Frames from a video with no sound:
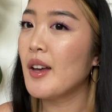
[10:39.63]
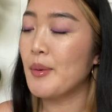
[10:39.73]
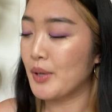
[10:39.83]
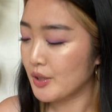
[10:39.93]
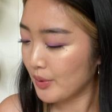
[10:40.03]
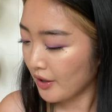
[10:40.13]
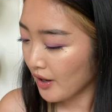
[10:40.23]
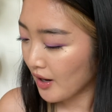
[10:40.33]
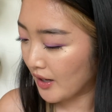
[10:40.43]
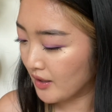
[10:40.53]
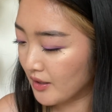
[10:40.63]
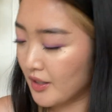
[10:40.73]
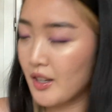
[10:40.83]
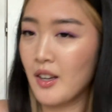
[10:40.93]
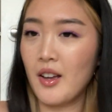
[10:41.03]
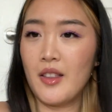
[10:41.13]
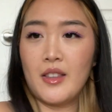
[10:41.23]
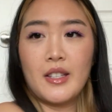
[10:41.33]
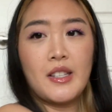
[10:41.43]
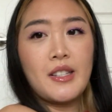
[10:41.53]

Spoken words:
booked with her, and this is